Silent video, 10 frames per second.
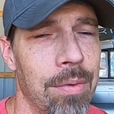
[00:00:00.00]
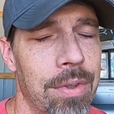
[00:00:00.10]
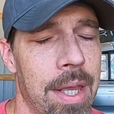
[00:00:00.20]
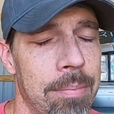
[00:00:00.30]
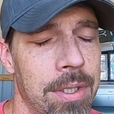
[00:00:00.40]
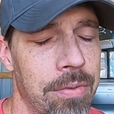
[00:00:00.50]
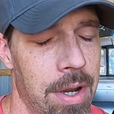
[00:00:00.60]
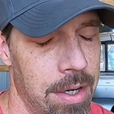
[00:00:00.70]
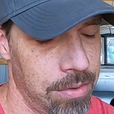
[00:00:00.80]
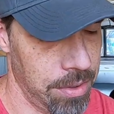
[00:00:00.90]
that
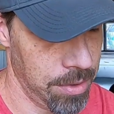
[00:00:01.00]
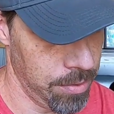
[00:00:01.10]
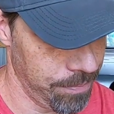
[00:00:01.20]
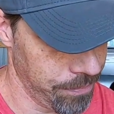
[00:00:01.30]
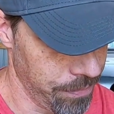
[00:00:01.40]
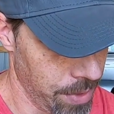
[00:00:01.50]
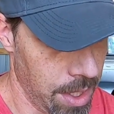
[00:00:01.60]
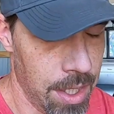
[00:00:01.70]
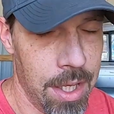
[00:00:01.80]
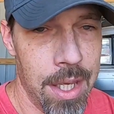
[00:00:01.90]
misfire. So
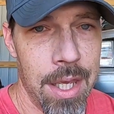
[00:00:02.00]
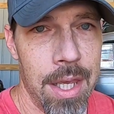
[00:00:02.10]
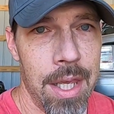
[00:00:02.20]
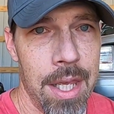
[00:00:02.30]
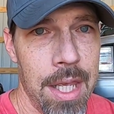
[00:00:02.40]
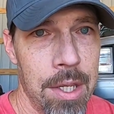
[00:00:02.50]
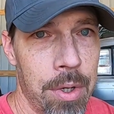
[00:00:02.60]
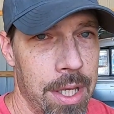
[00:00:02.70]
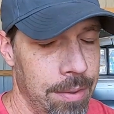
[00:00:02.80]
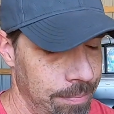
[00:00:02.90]

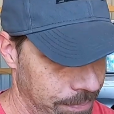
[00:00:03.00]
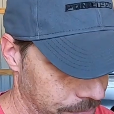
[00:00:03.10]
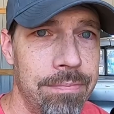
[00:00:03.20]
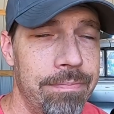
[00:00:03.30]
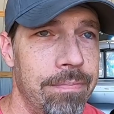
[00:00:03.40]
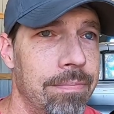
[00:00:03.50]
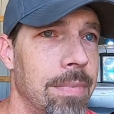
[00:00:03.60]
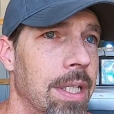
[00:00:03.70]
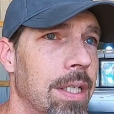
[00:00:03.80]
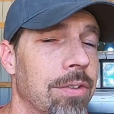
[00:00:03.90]
anyway,
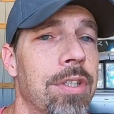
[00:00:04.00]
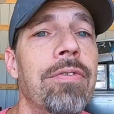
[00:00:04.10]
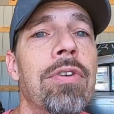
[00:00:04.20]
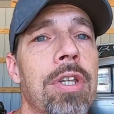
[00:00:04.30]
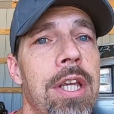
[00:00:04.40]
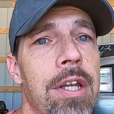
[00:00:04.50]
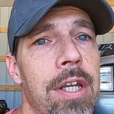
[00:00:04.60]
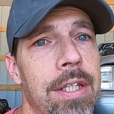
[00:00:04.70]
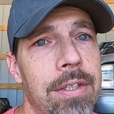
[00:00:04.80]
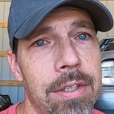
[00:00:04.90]
see if you can hear
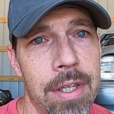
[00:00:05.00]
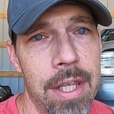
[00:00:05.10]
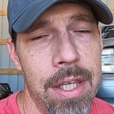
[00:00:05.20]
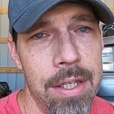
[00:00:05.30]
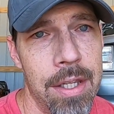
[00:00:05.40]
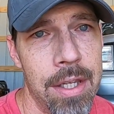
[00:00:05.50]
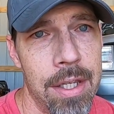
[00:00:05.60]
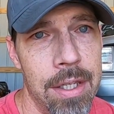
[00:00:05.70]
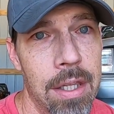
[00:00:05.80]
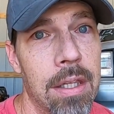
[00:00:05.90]
it, and
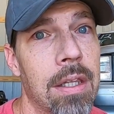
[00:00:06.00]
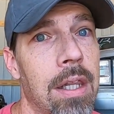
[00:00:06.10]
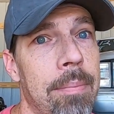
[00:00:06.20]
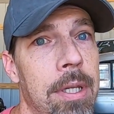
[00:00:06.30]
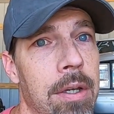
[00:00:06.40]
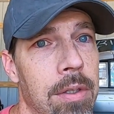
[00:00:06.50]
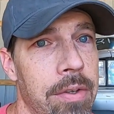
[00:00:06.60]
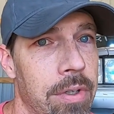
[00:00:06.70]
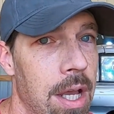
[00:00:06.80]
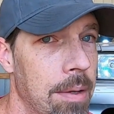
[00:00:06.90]
let me know.
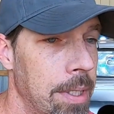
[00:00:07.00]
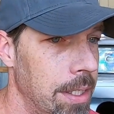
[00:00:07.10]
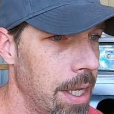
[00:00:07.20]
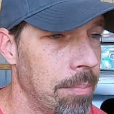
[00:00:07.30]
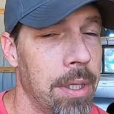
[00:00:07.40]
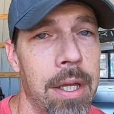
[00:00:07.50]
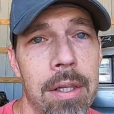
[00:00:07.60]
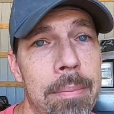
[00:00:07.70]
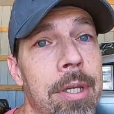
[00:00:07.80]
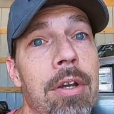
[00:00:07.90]
Leave a comment down below.
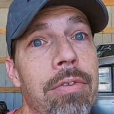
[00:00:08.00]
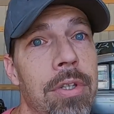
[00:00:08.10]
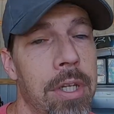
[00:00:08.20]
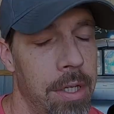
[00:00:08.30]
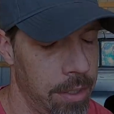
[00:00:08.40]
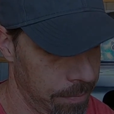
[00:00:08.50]
Let me know if you can hear